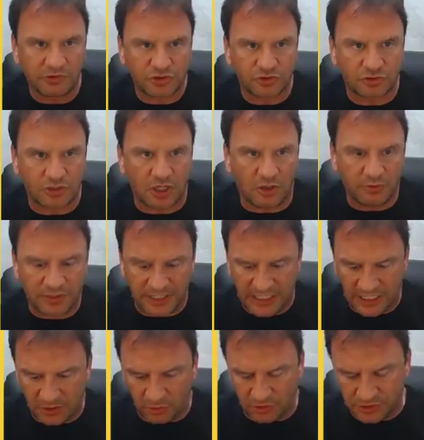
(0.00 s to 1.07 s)
Richard Cohen
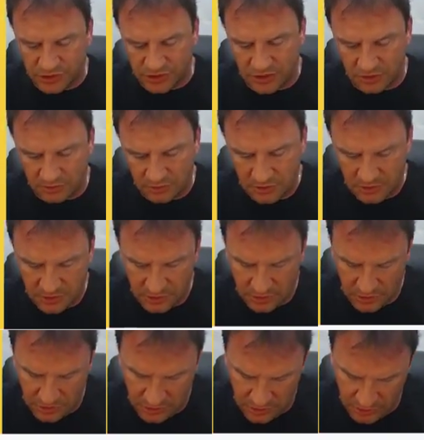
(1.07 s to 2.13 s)
again also.
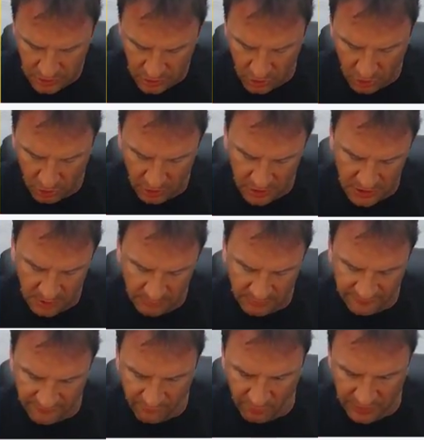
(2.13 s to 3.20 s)
Card number
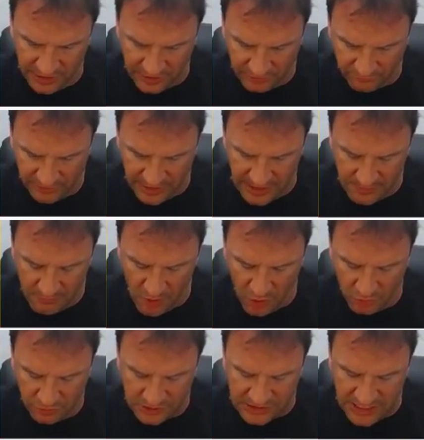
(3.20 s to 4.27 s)
43.
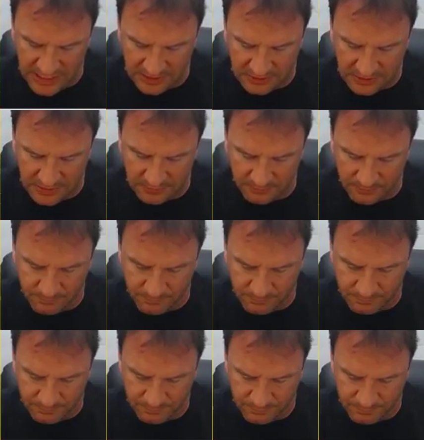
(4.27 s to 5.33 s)
Mo, take
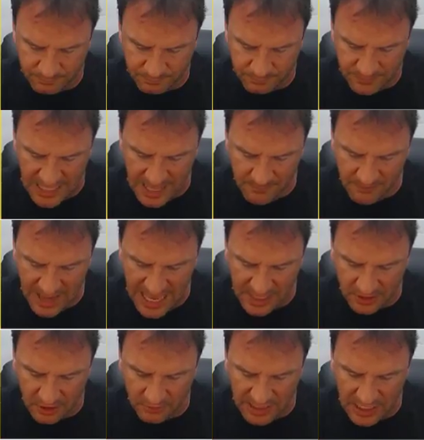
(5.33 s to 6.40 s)
that
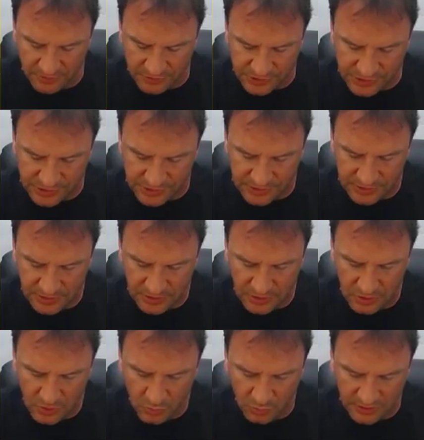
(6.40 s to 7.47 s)
back or else.
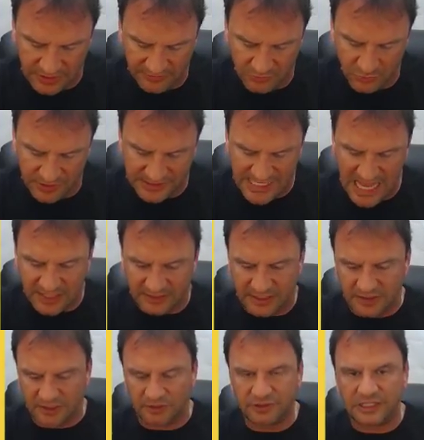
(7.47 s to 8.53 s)
We'll give you exactly
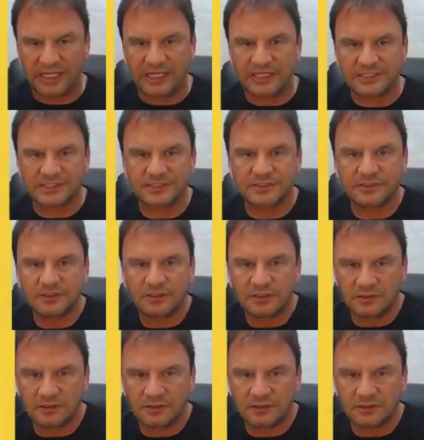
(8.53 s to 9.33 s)
30 days.